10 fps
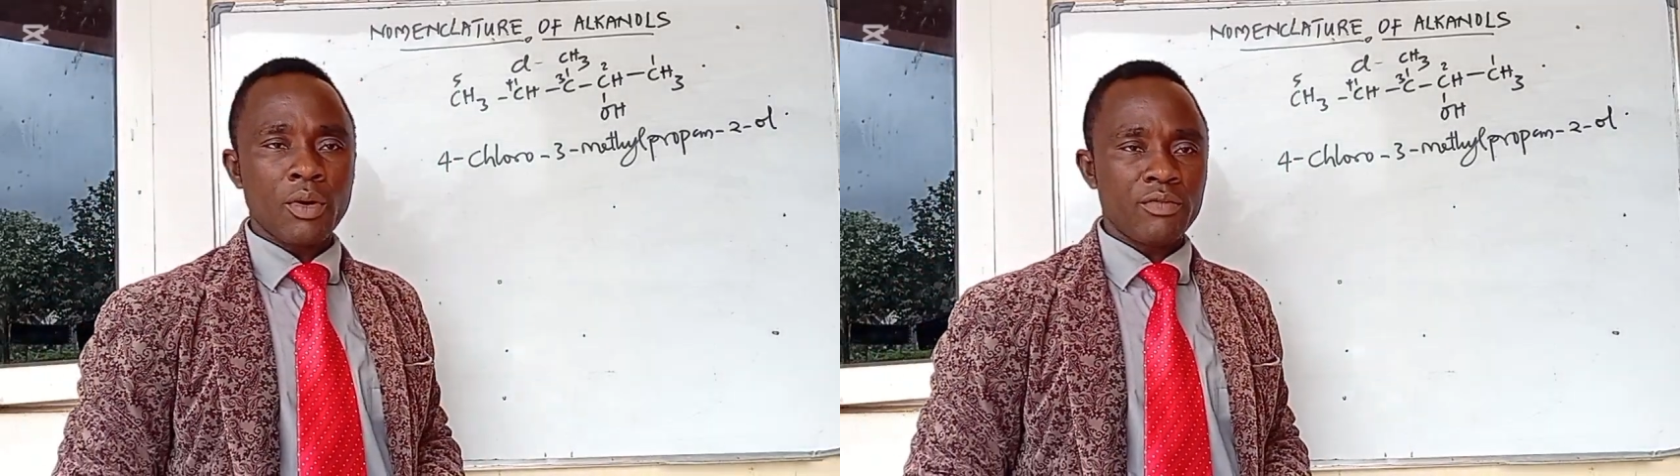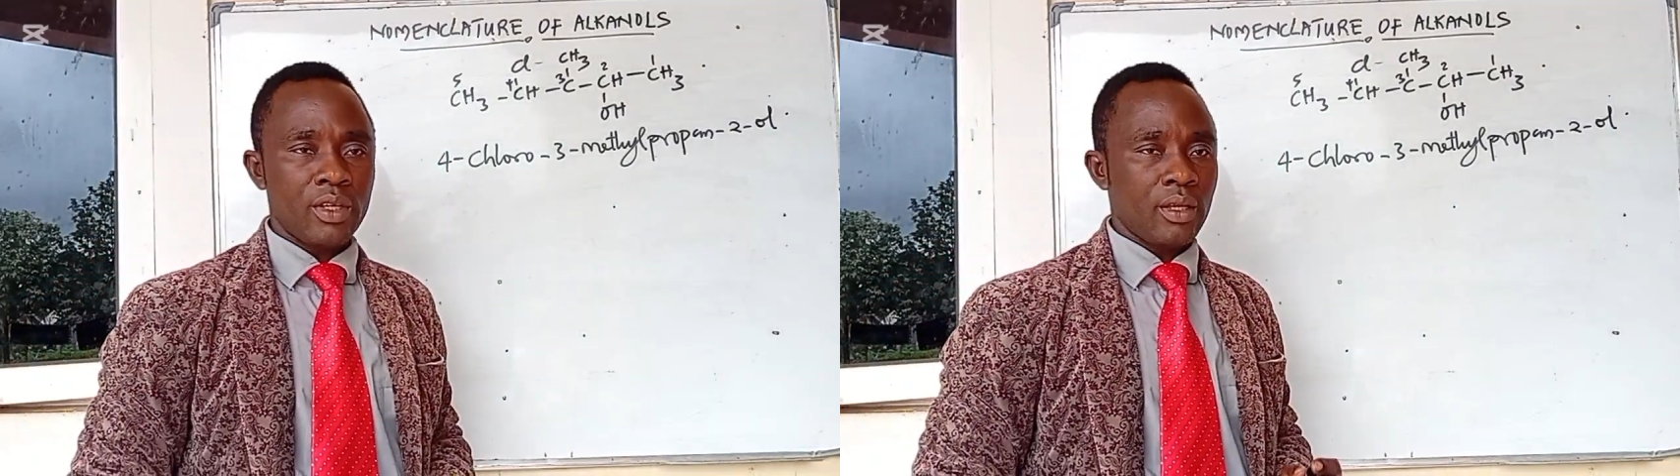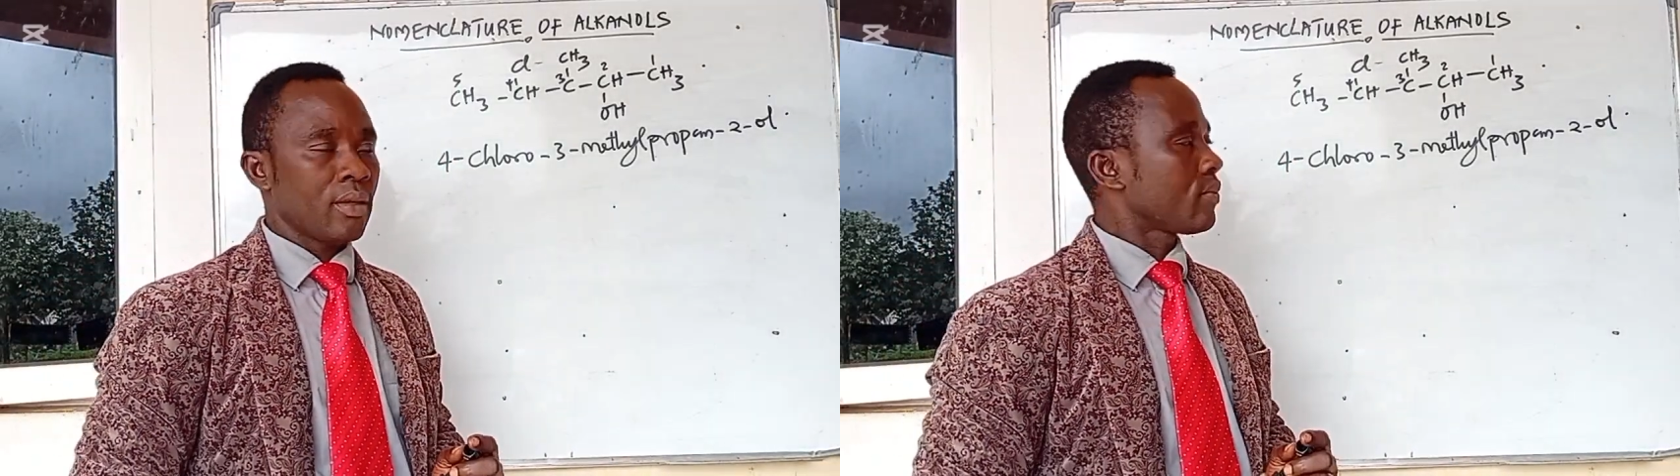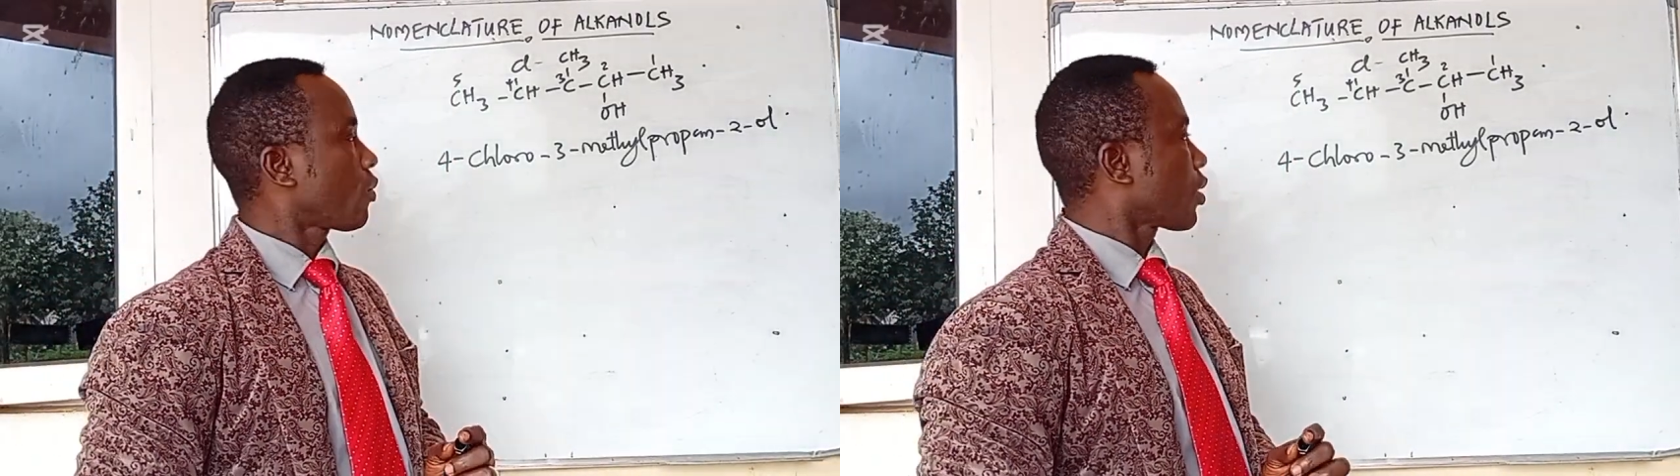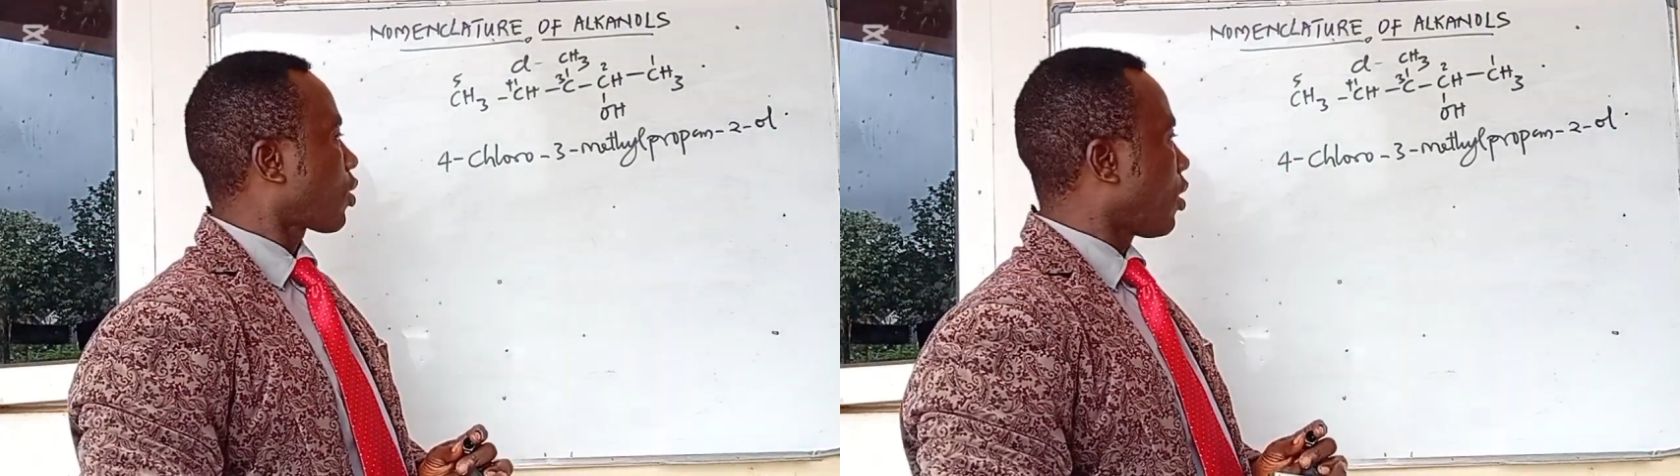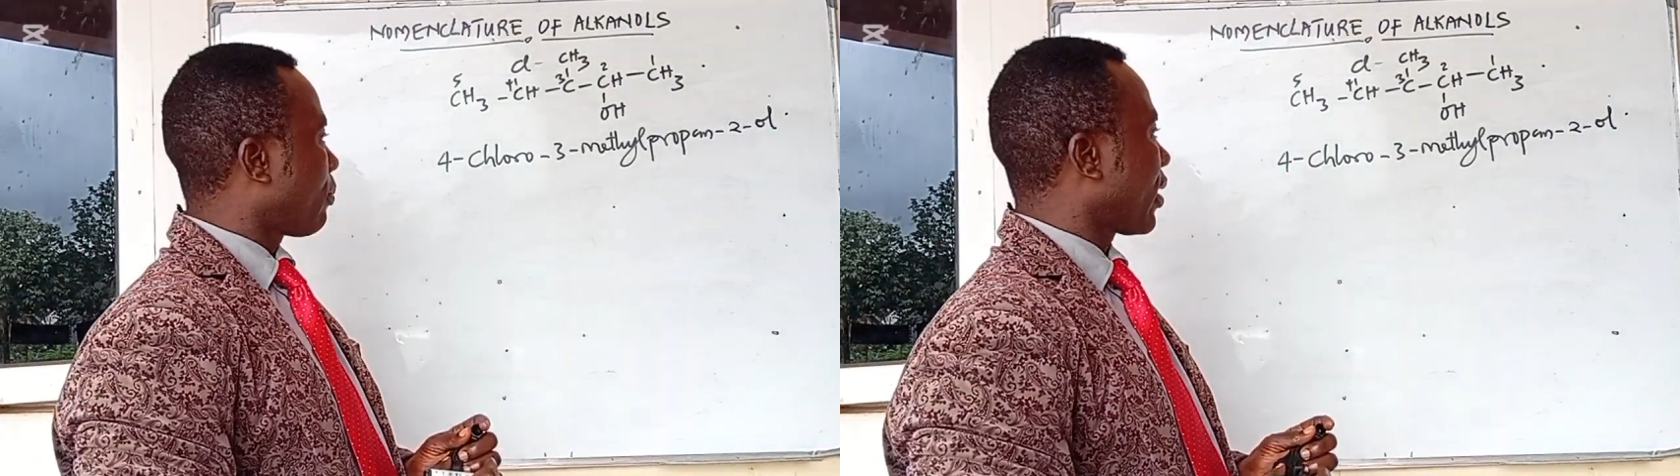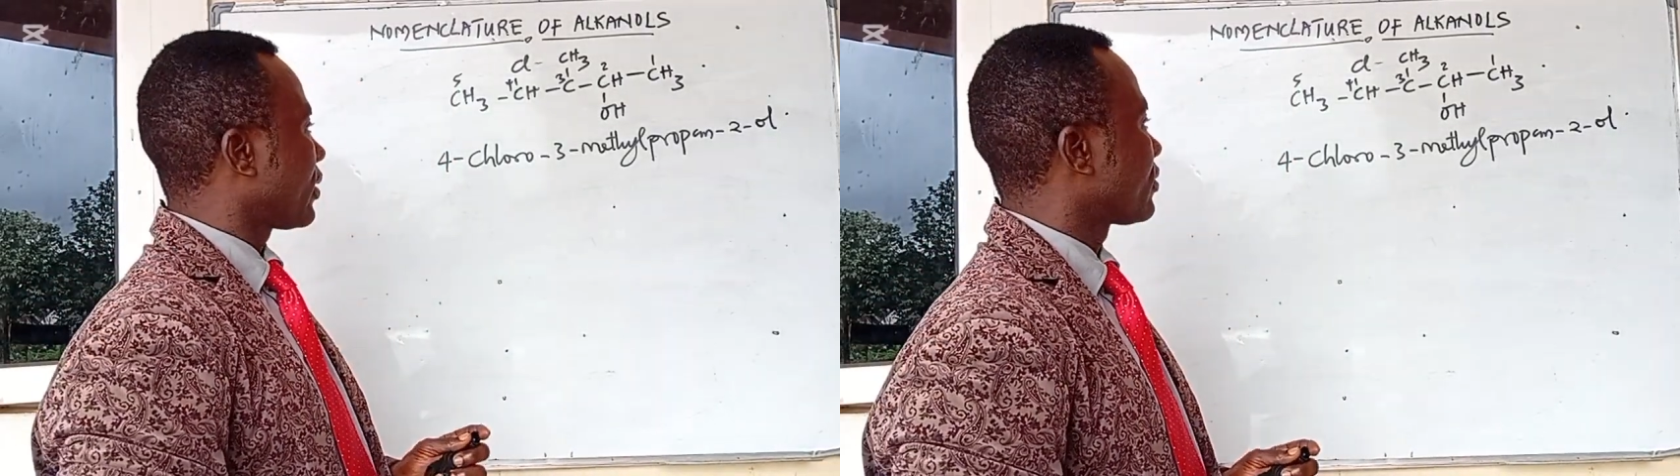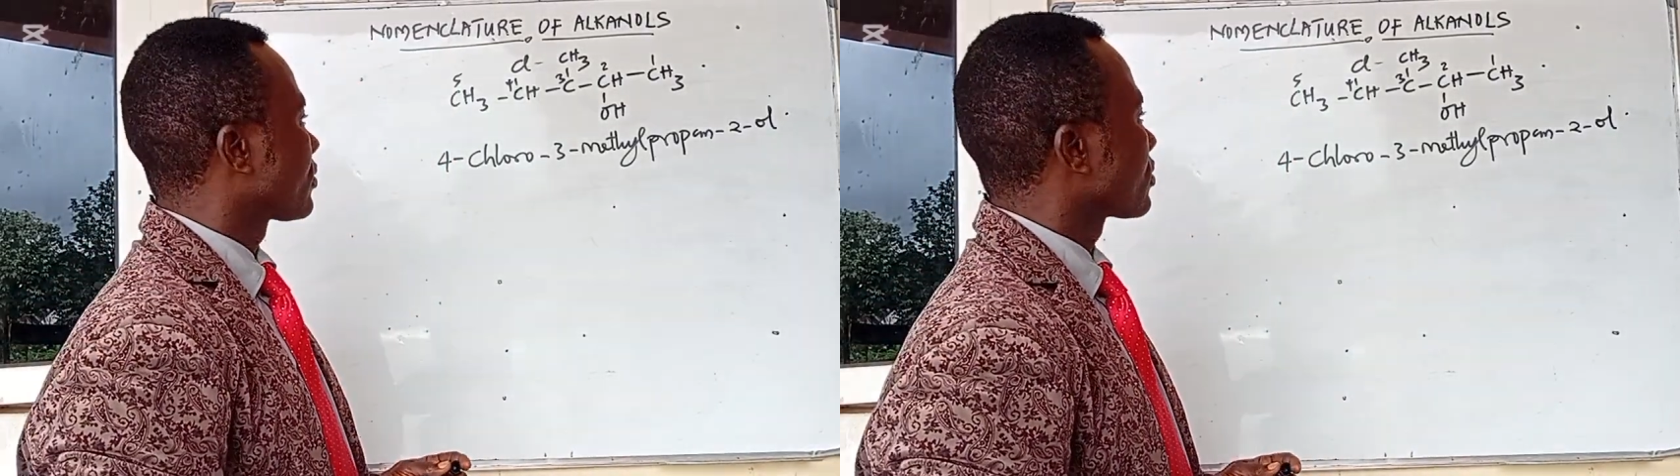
of the compound.